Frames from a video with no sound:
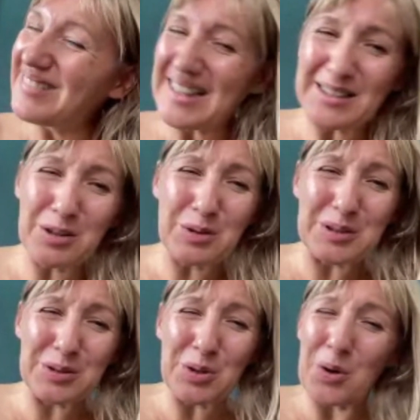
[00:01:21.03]
that
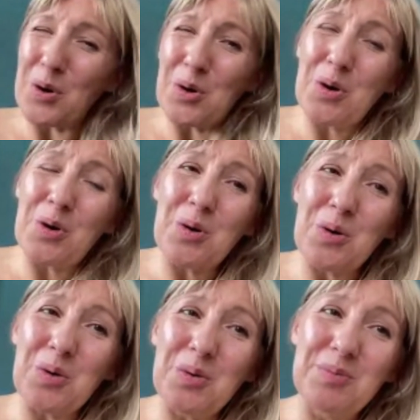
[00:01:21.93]
looks
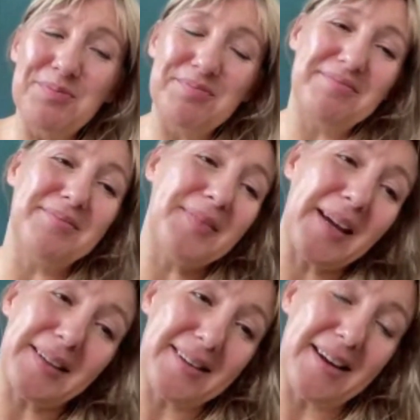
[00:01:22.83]
so
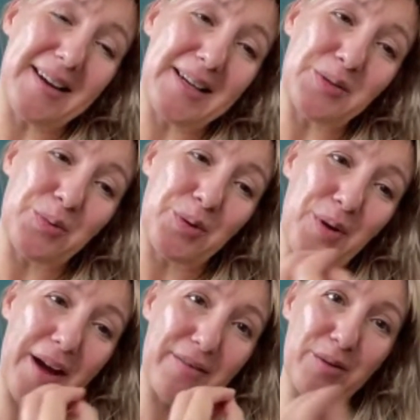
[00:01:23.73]
not nice when you
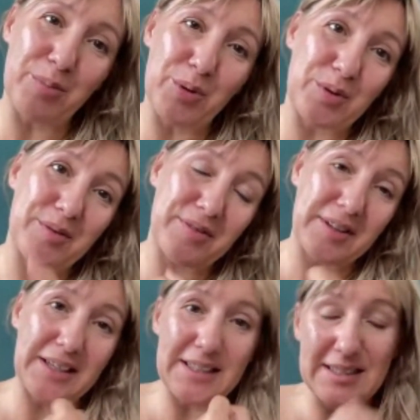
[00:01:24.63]
have a
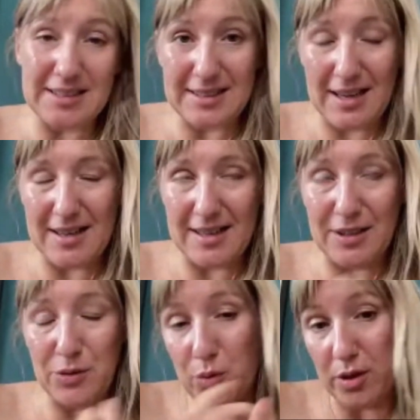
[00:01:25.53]
beautifully
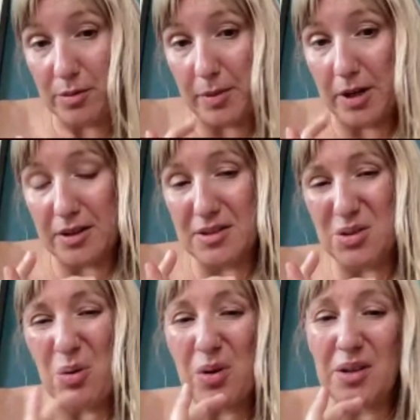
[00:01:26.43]
designed word mark. So
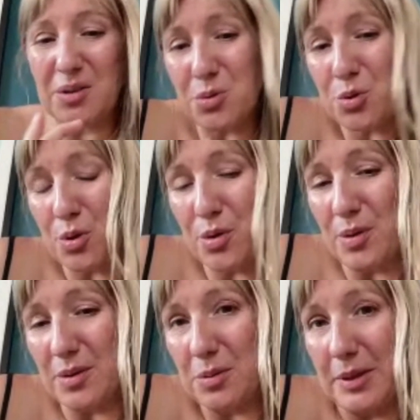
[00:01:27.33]
I wanted to show you a
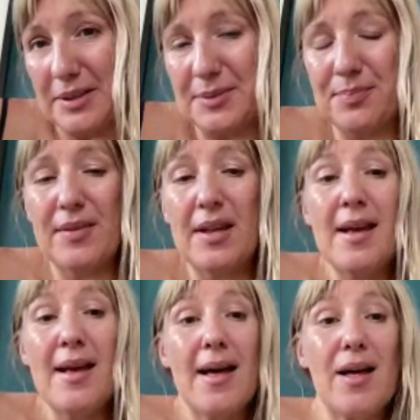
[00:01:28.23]
little bit
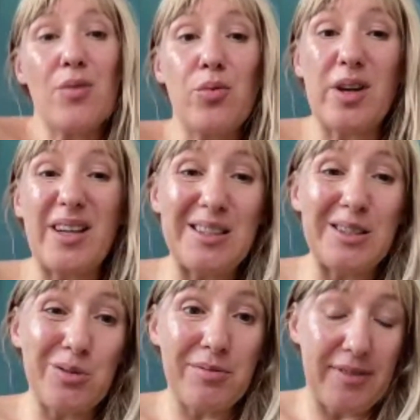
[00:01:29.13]
of what I did
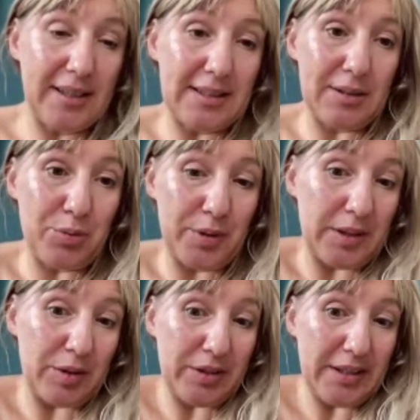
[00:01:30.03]
to fix it
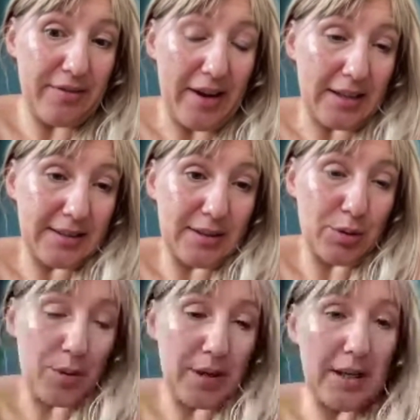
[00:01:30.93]
really, really fast so
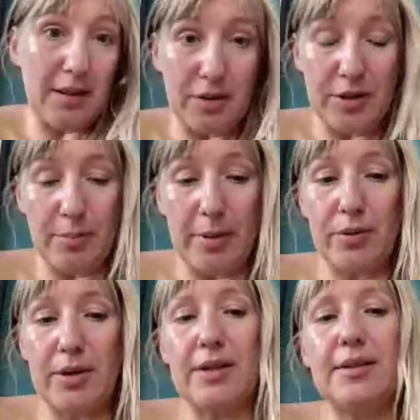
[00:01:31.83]
you can learn
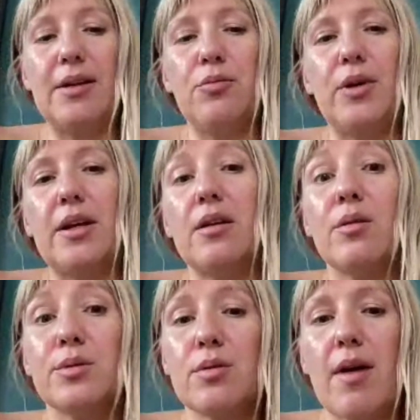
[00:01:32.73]
about it. And we can
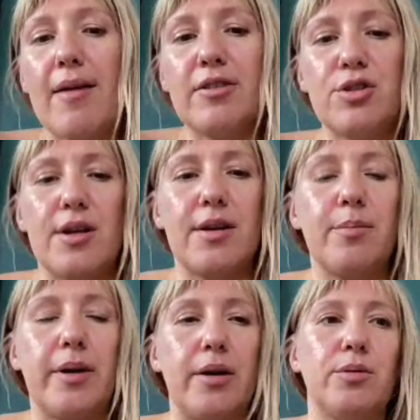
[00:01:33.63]
also have a chat
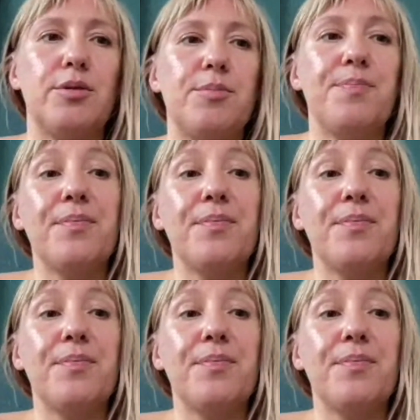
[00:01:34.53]
about